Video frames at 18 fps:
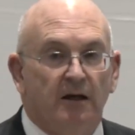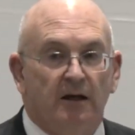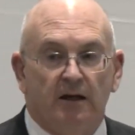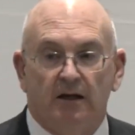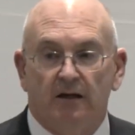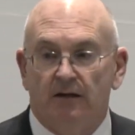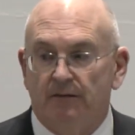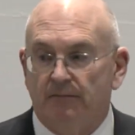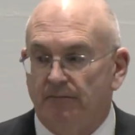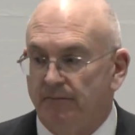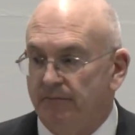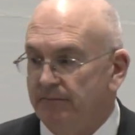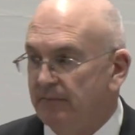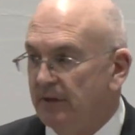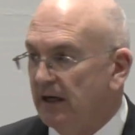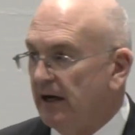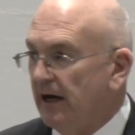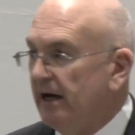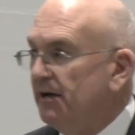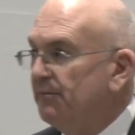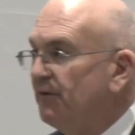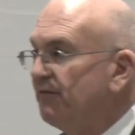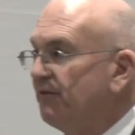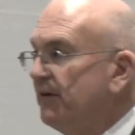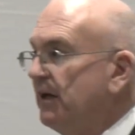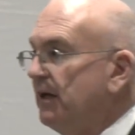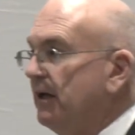I am a
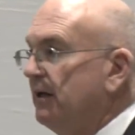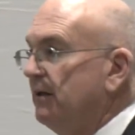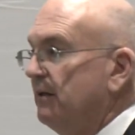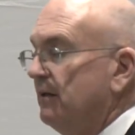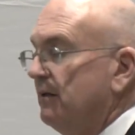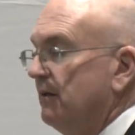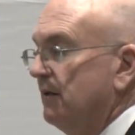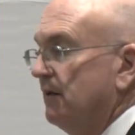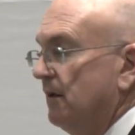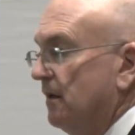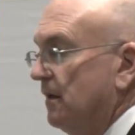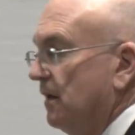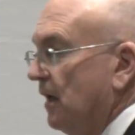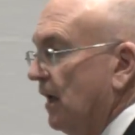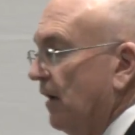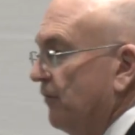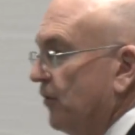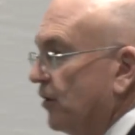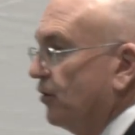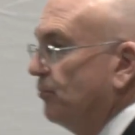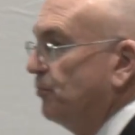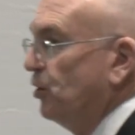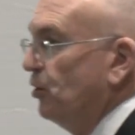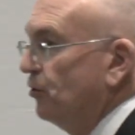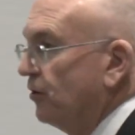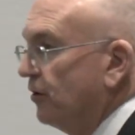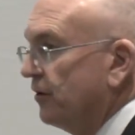fan of the
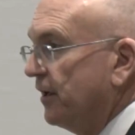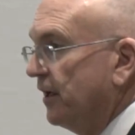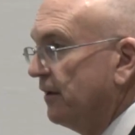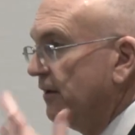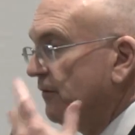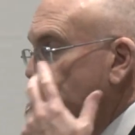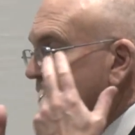computer that